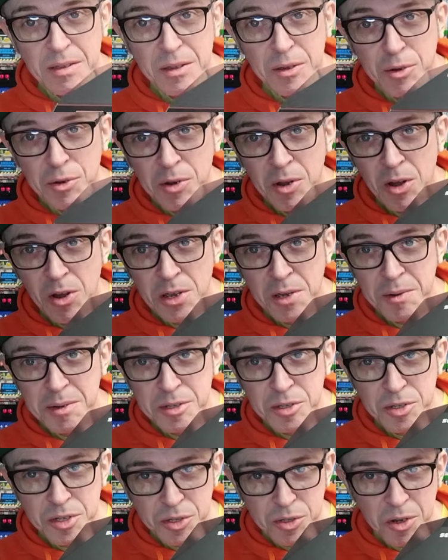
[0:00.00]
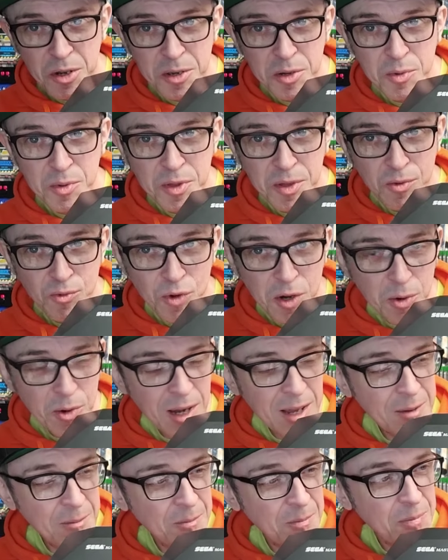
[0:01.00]
You could argue it's designed with a
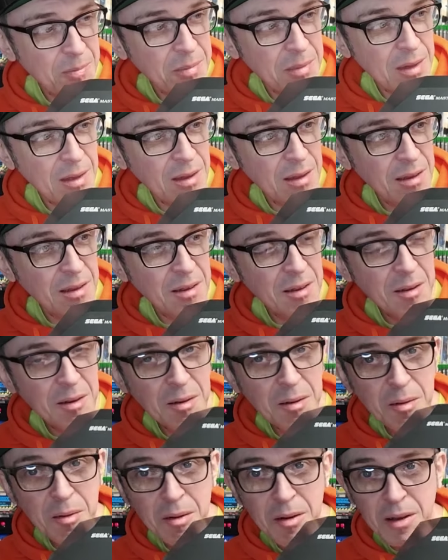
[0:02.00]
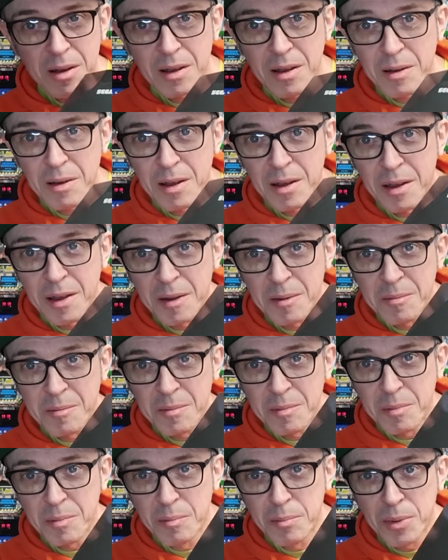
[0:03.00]
ruler.
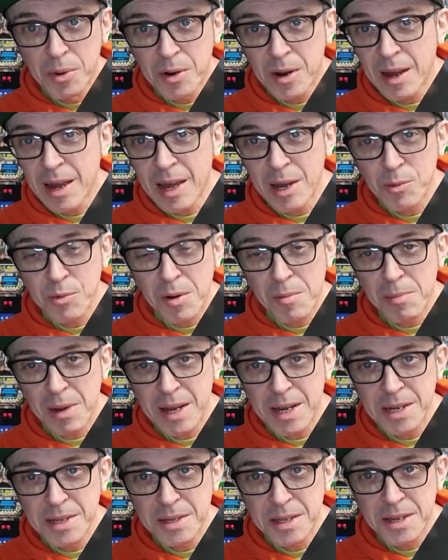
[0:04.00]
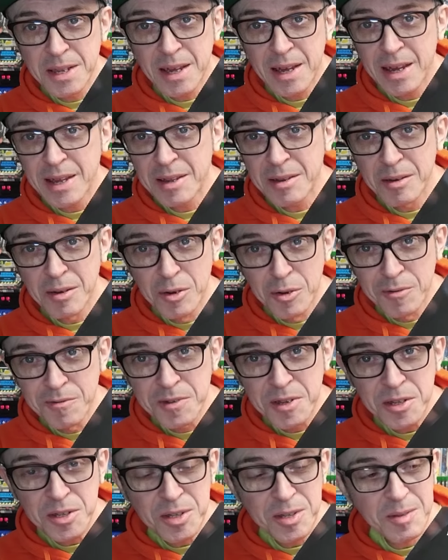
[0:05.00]
But I had one back in the day.
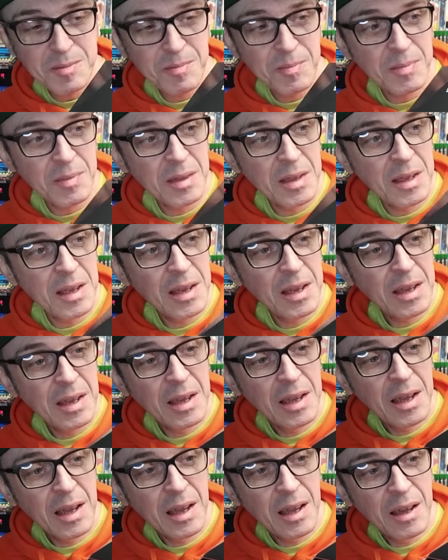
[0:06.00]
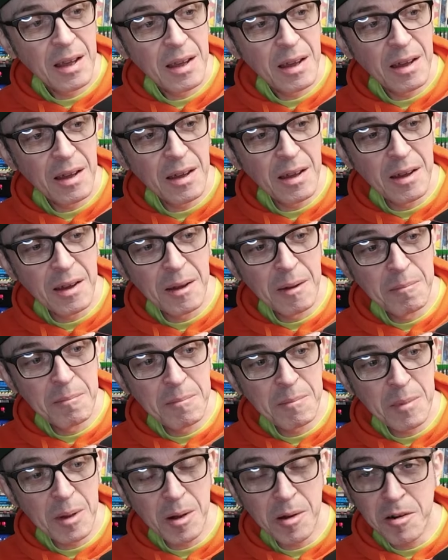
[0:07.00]
Loved it.
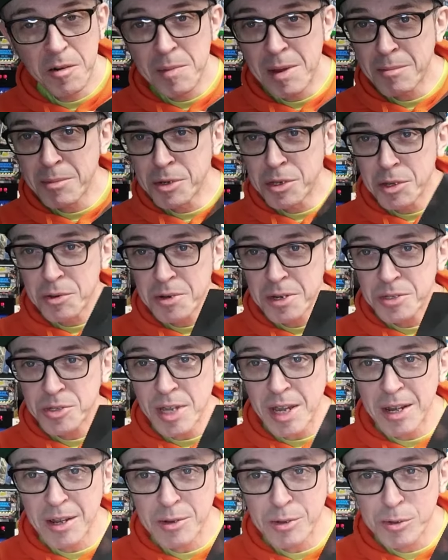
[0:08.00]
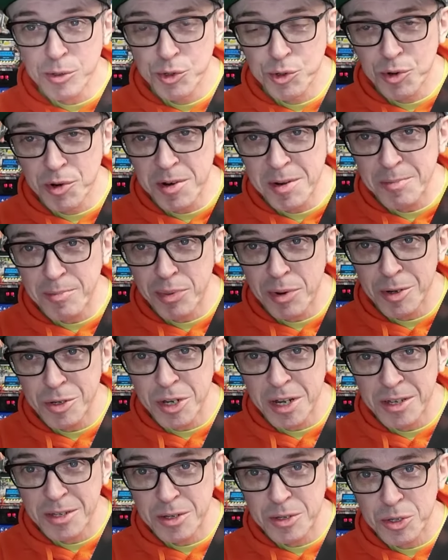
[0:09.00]
I remember doing a technical drawing
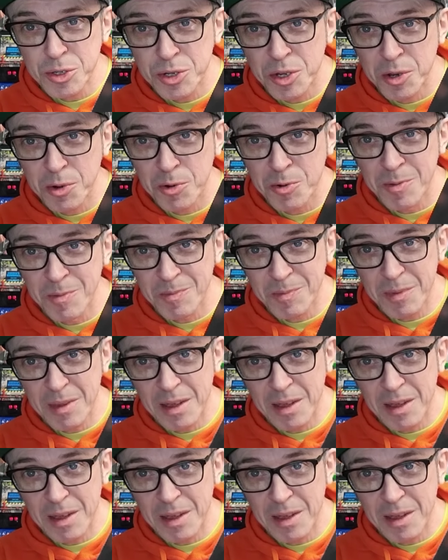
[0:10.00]
project at school.